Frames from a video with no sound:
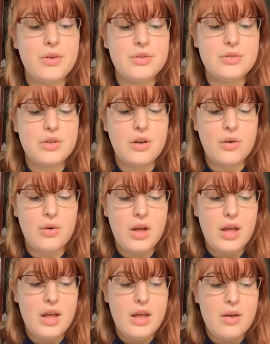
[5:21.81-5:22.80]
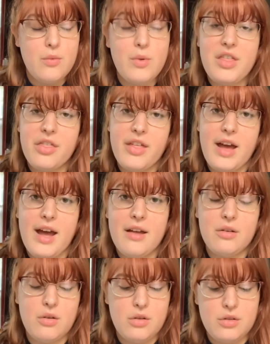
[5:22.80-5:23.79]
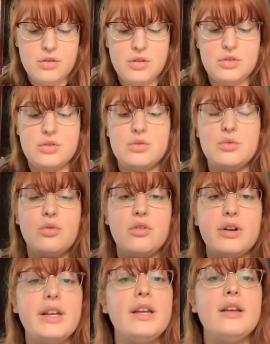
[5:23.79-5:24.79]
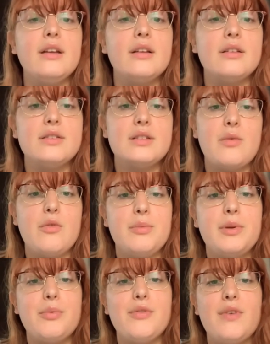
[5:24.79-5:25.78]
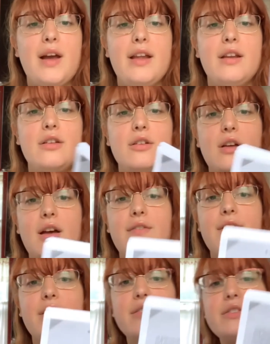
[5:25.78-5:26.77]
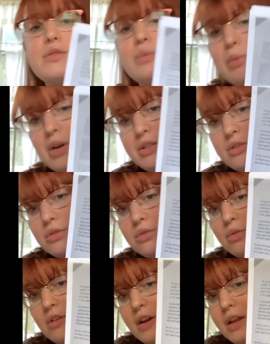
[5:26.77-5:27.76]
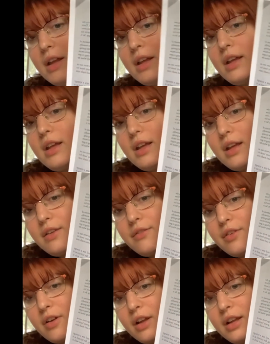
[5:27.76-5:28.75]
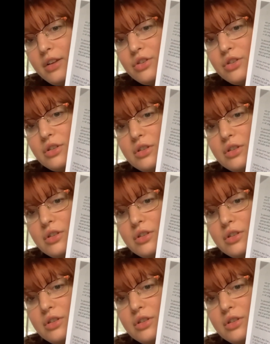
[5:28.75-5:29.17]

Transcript: So with that, the stories that will be provided, you'll have at least one story for each